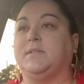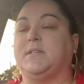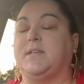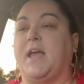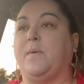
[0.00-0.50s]

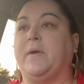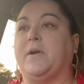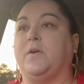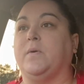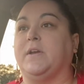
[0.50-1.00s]
Today we
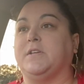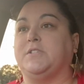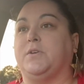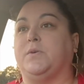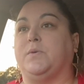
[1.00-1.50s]
are going to
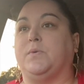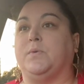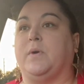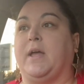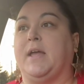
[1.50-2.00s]

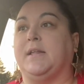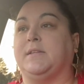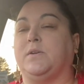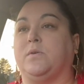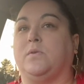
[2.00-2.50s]
do a
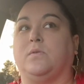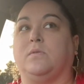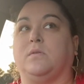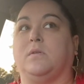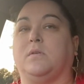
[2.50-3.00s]

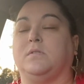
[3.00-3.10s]
little